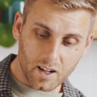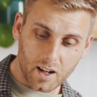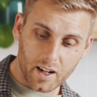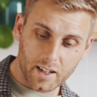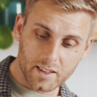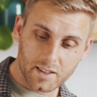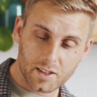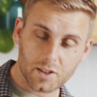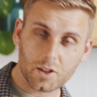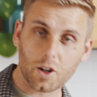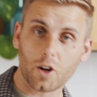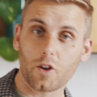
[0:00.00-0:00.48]

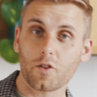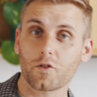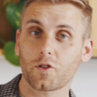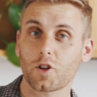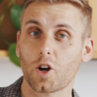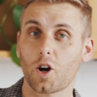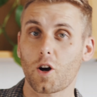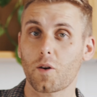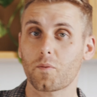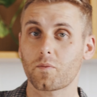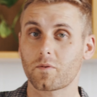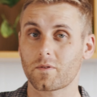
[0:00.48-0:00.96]
size
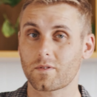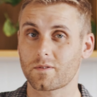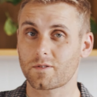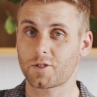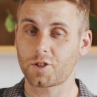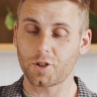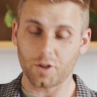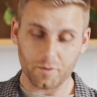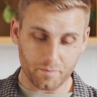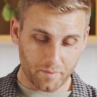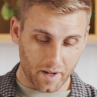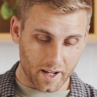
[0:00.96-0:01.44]

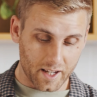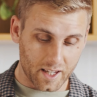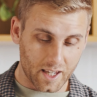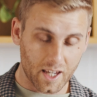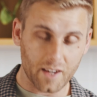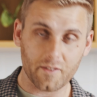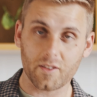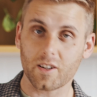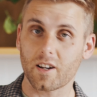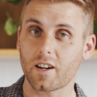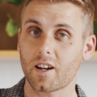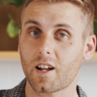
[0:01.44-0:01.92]
stovetop should
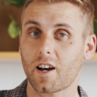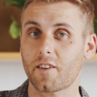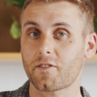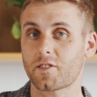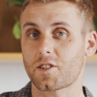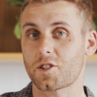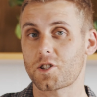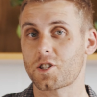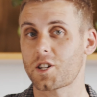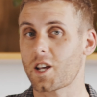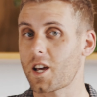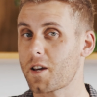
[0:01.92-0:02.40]
make even
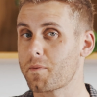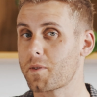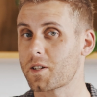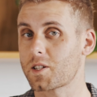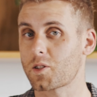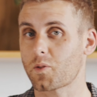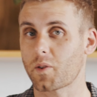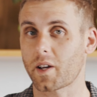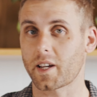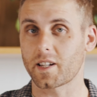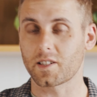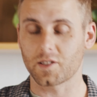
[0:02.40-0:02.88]
enough to share
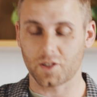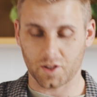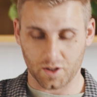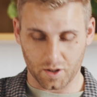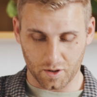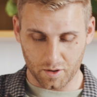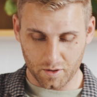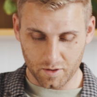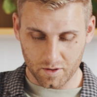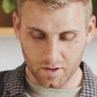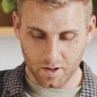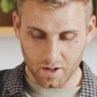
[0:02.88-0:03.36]
between
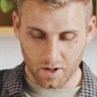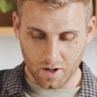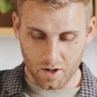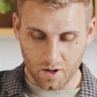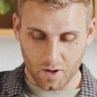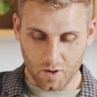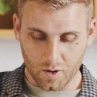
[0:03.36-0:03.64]
two,